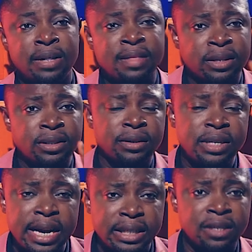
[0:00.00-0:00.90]
That's not
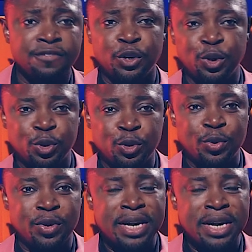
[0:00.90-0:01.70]
the next thing for you to do.